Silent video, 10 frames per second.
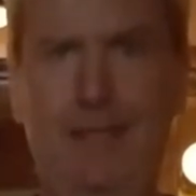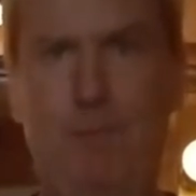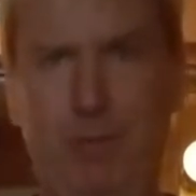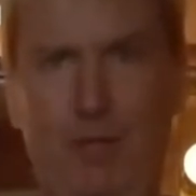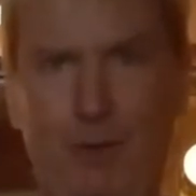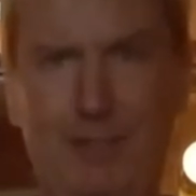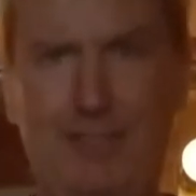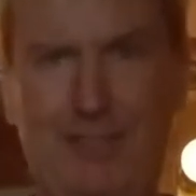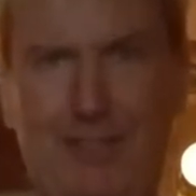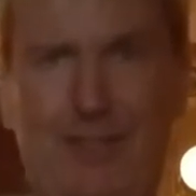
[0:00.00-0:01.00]
Blue is
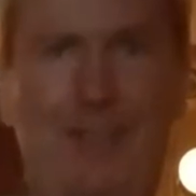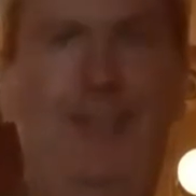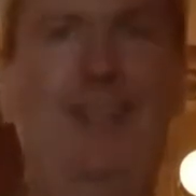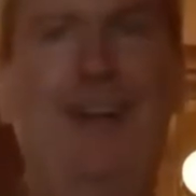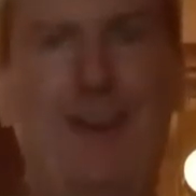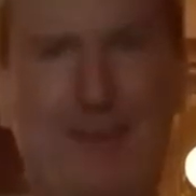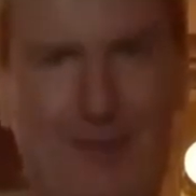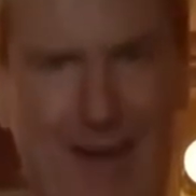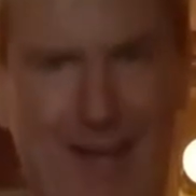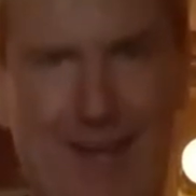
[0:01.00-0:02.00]
cool,
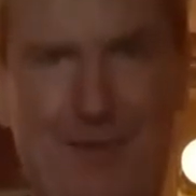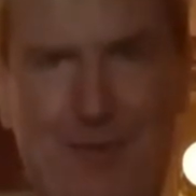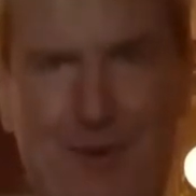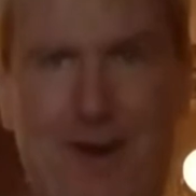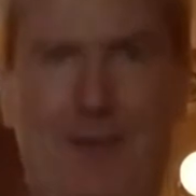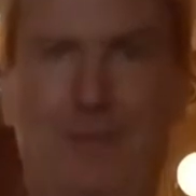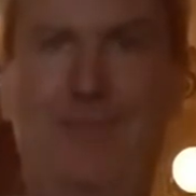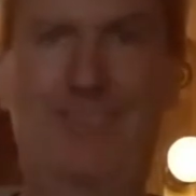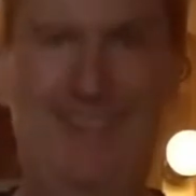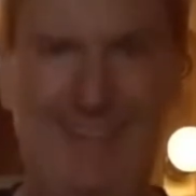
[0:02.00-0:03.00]
red is warm,
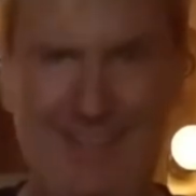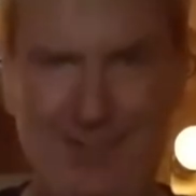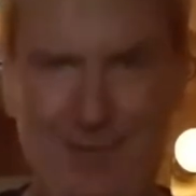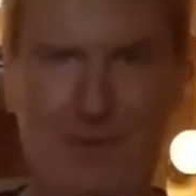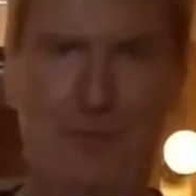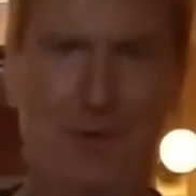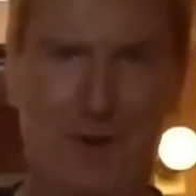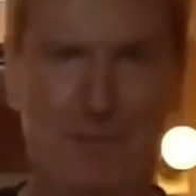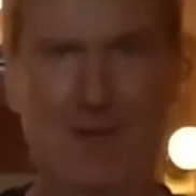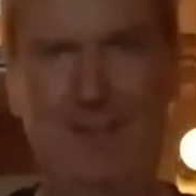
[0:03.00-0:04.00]
yellow is
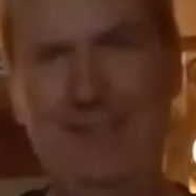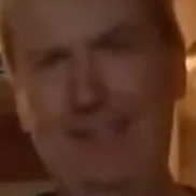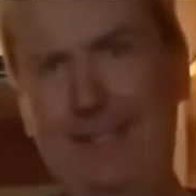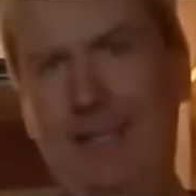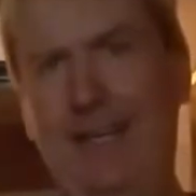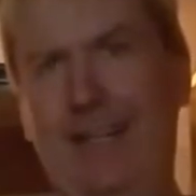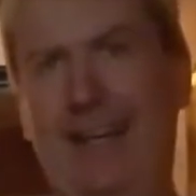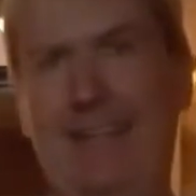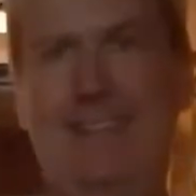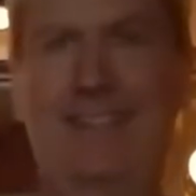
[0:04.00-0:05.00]
warmer.
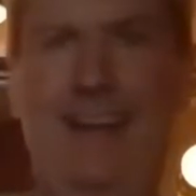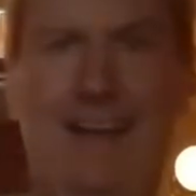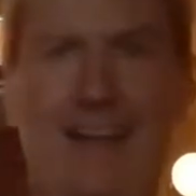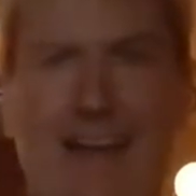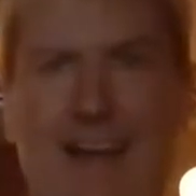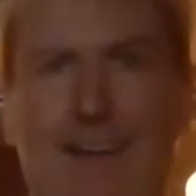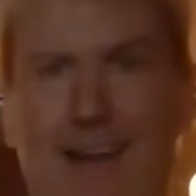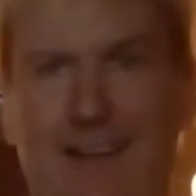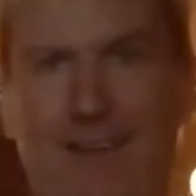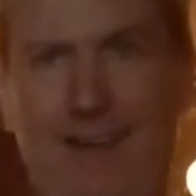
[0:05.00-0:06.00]
That's how
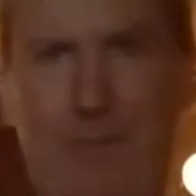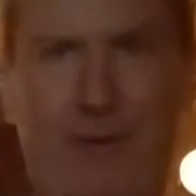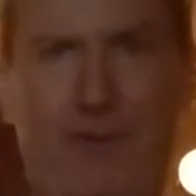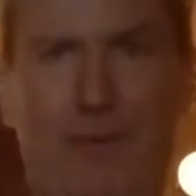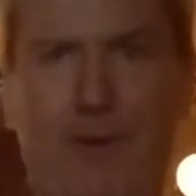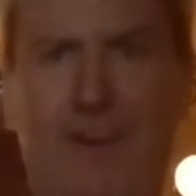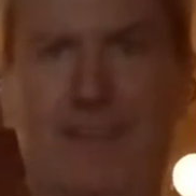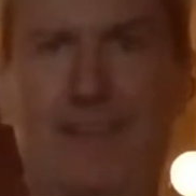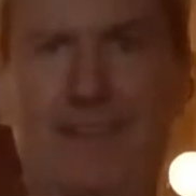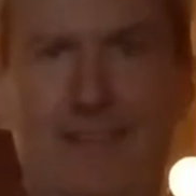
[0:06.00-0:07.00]
color temperature works.
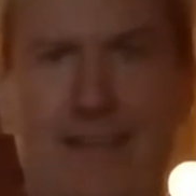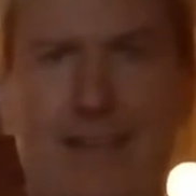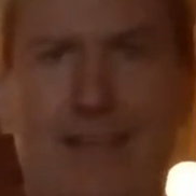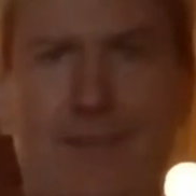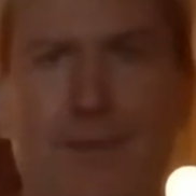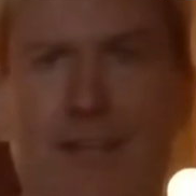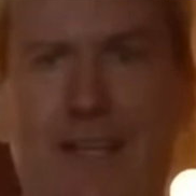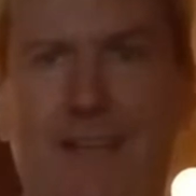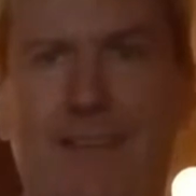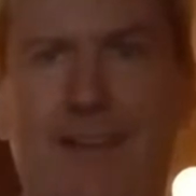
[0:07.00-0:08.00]
It's
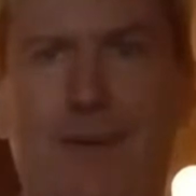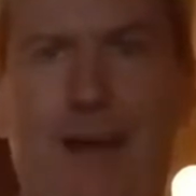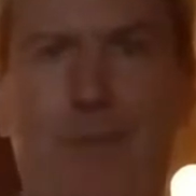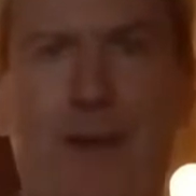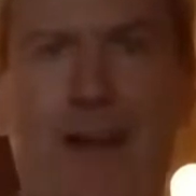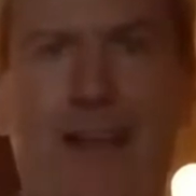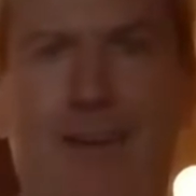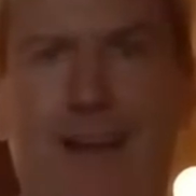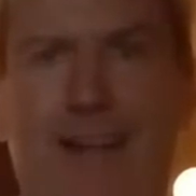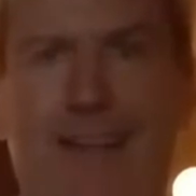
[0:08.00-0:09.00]
really easy to wrap your head
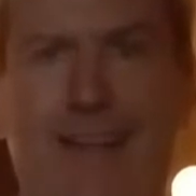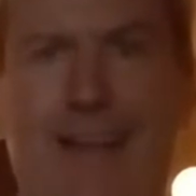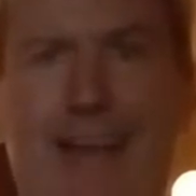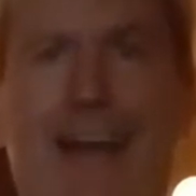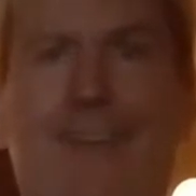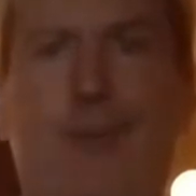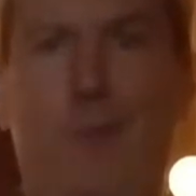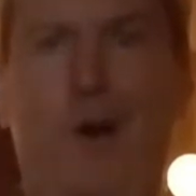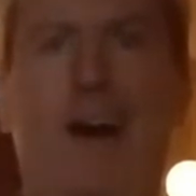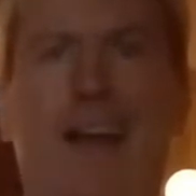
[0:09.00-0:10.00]
around. And X,
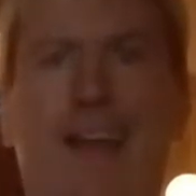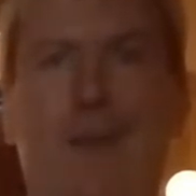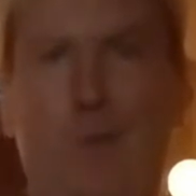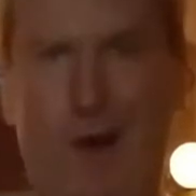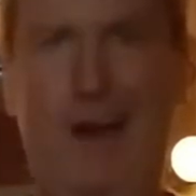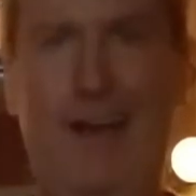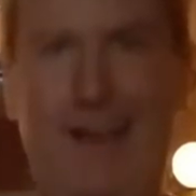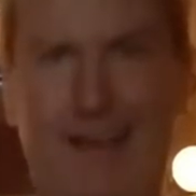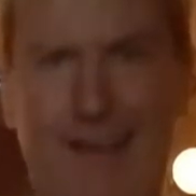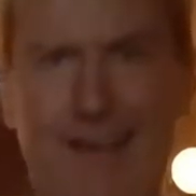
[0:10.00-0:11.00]
Y, and
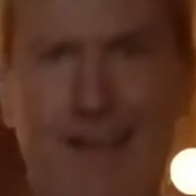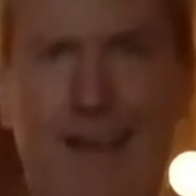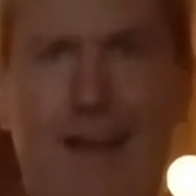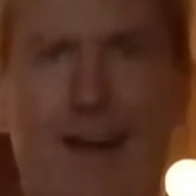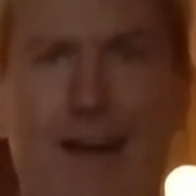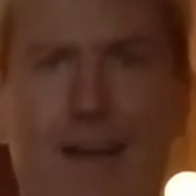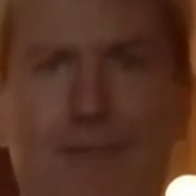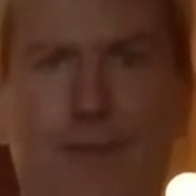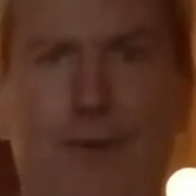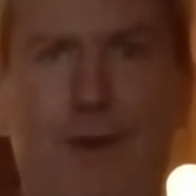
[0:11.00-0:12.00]
Y
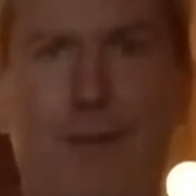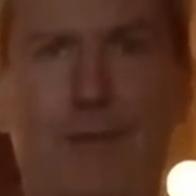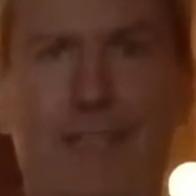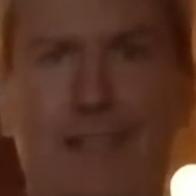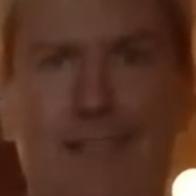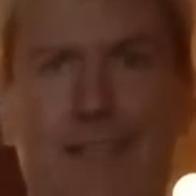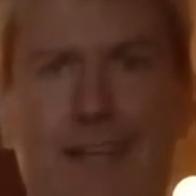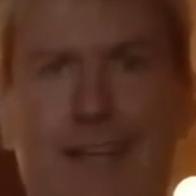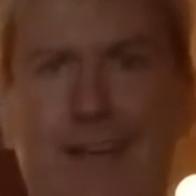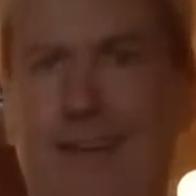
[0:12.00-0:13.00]
for
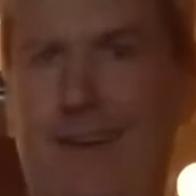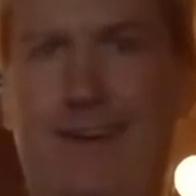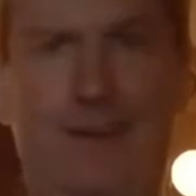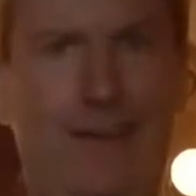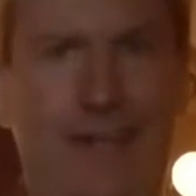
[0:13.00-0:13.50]
chromaticity, or